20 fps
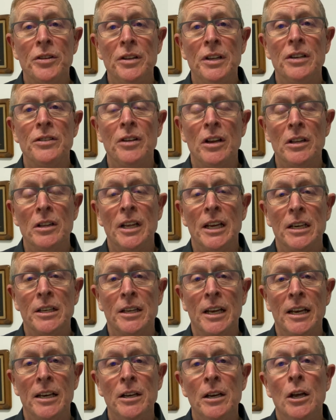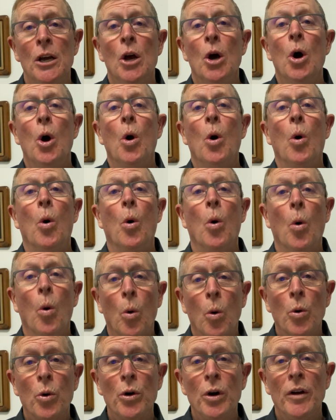this on LinkedIn
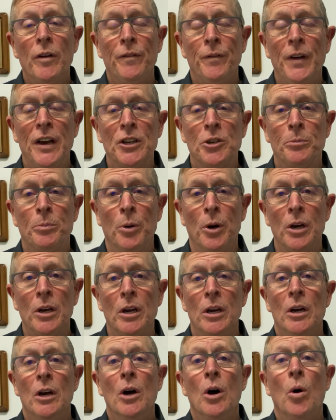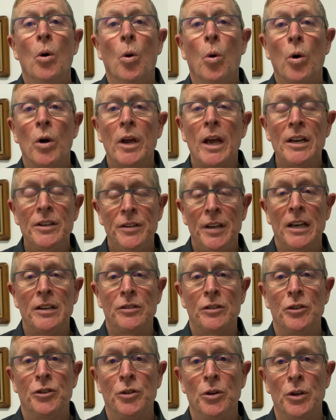or Facebook or got
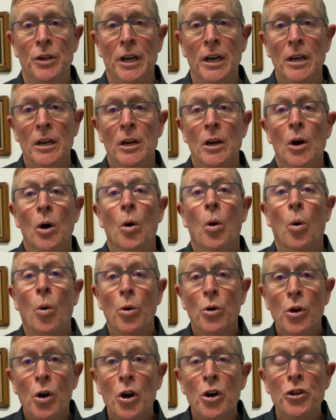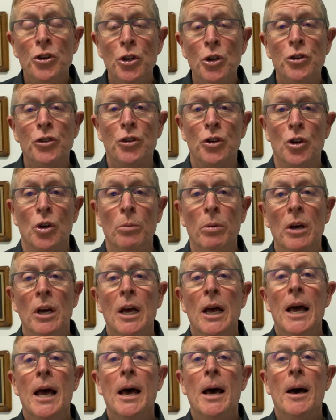texted to you or you're on YouTube,
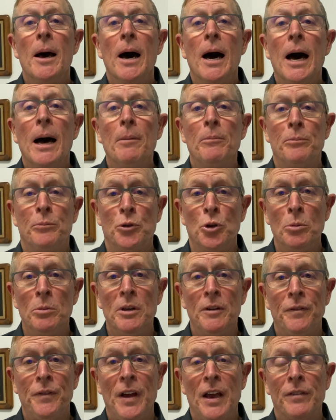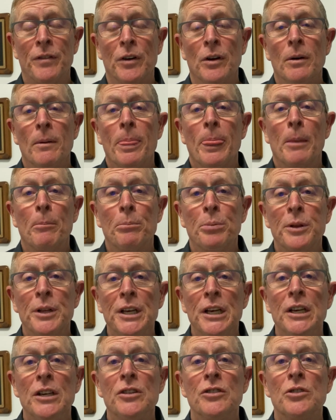do me a favor.
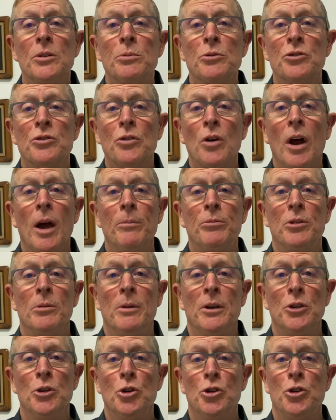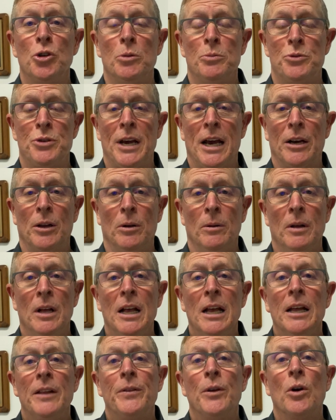Please subscribe to my YouTube channel.
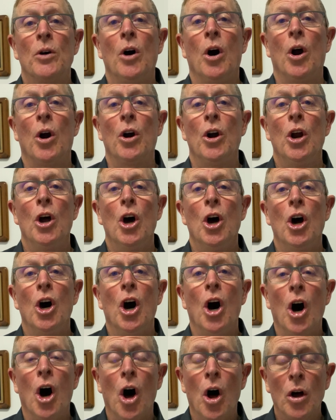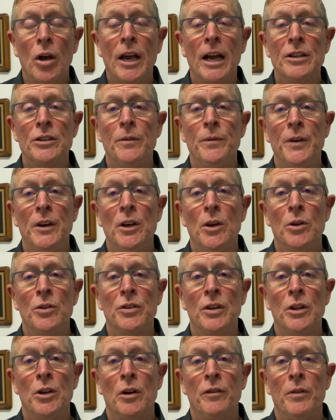There are all kinds of videos
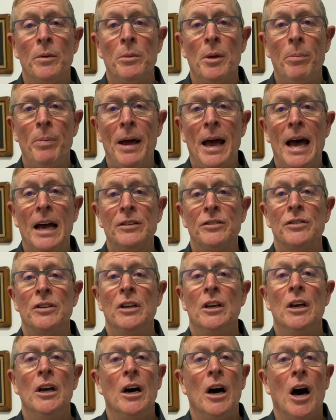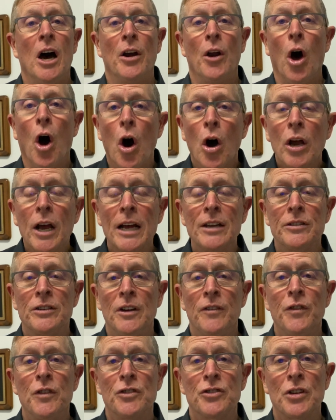in there from the past on all kinds of
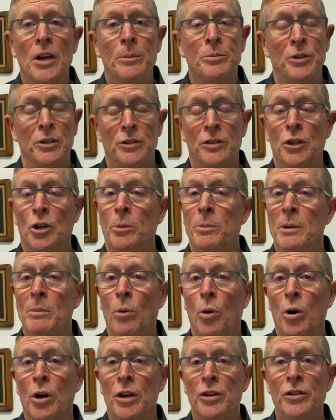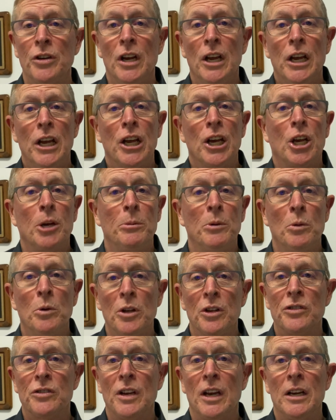different subjects. It could be mortgage, it could be real
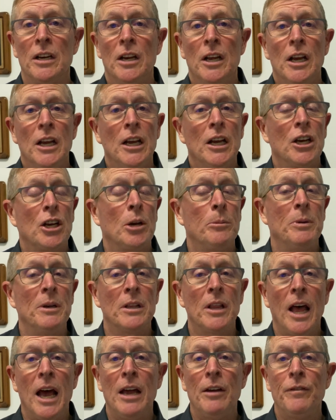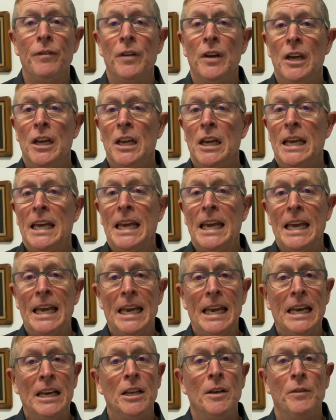estate, it could be life,
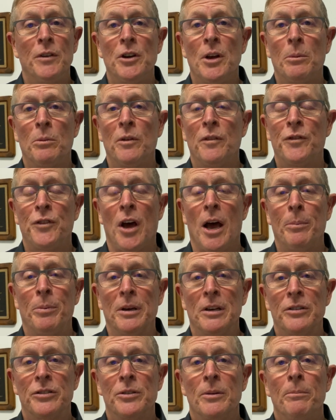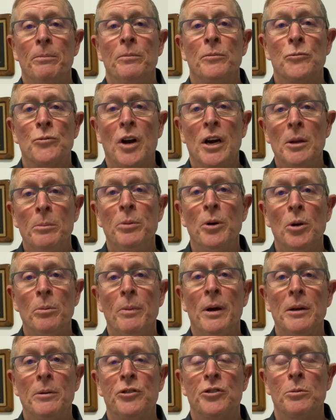any of a number of topics. I'm trying to build
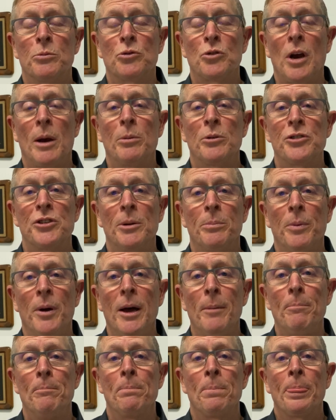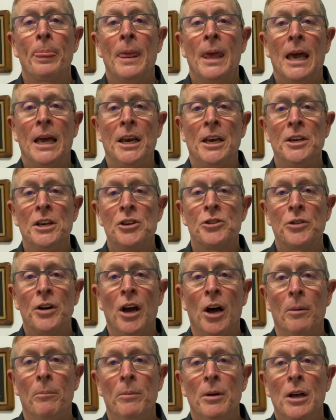my subscribership up and I need your
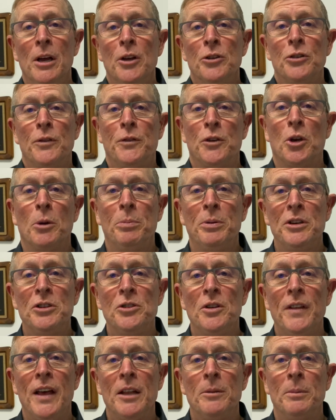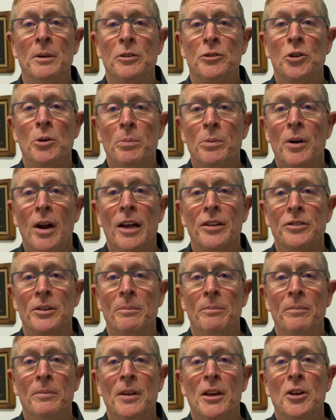help. So if you could please do that, it'd be super awesome.
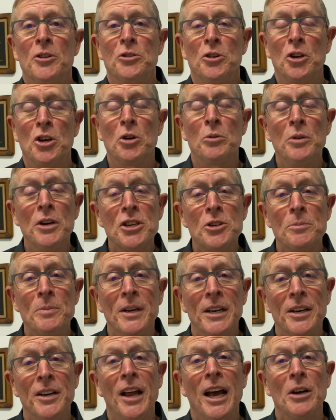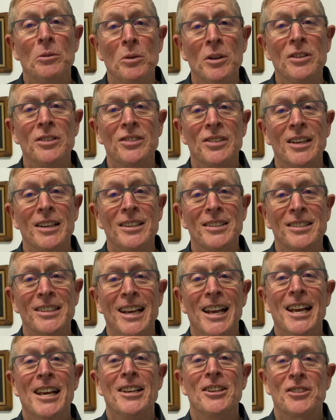So you can reach me at
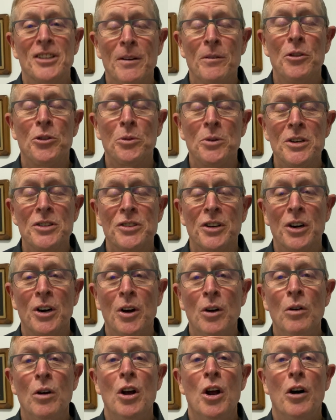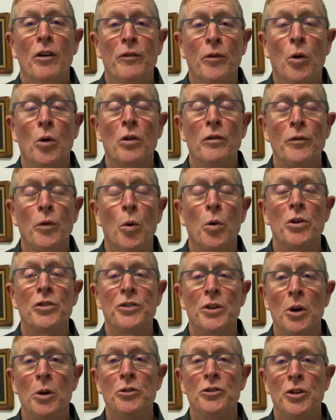
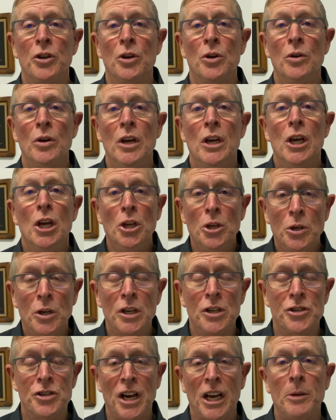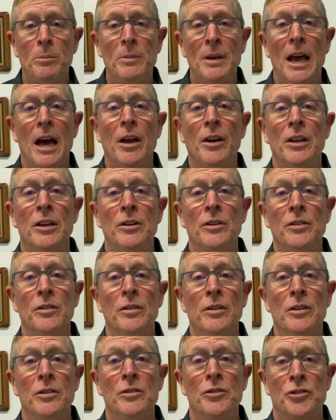916-730-4402. You can check me out at
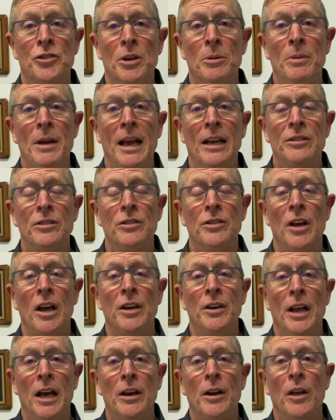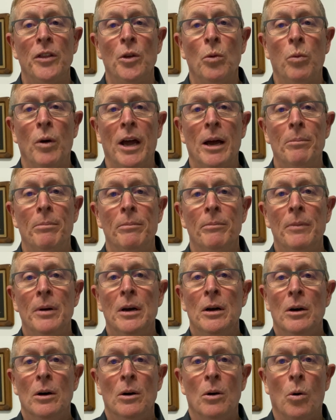jimhanson.net on the web,
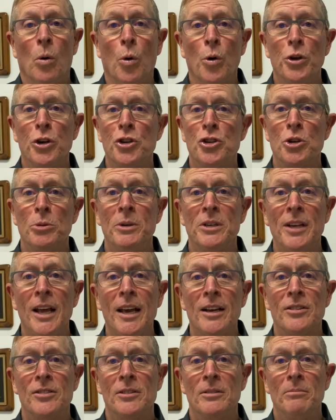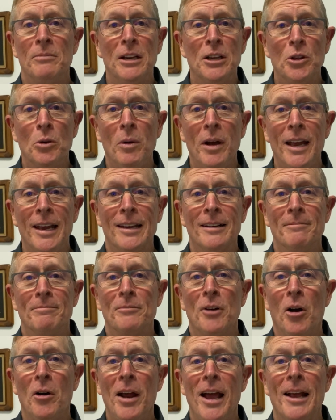or you can shoot me a text. Either way.
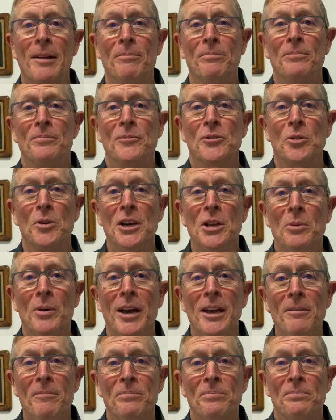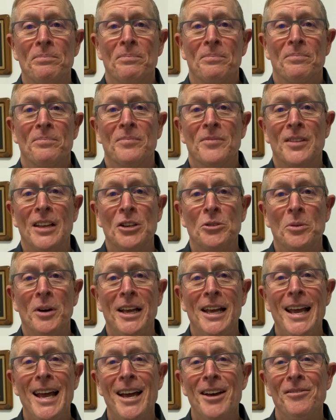All right. So anyway, that's what I
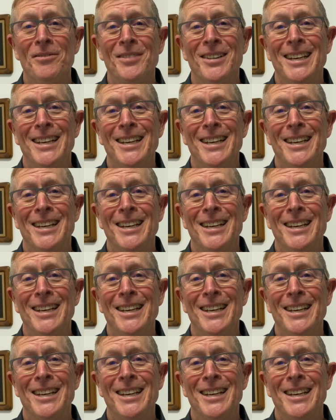have.